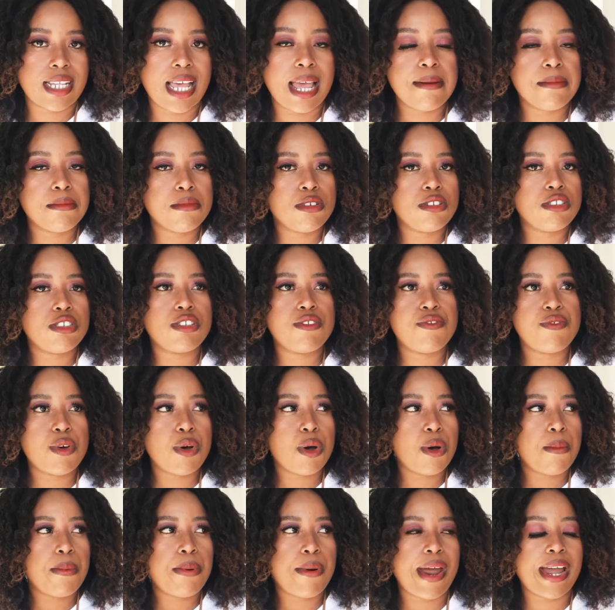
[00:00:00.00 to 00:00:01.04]
And most of
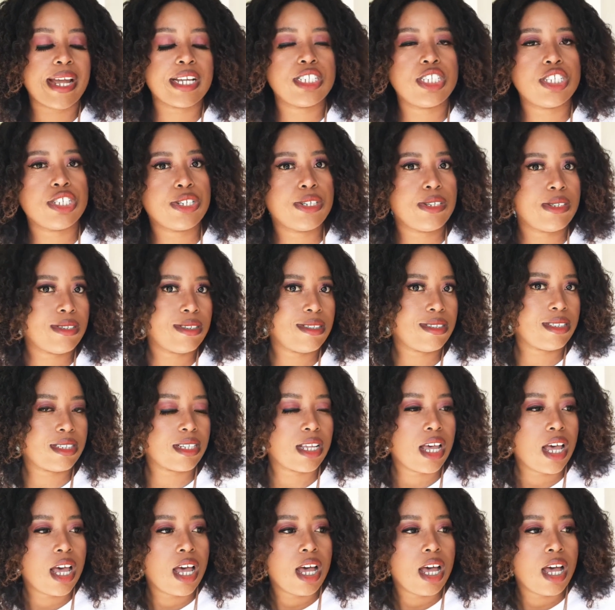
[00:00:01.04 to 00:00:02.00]
all, practicals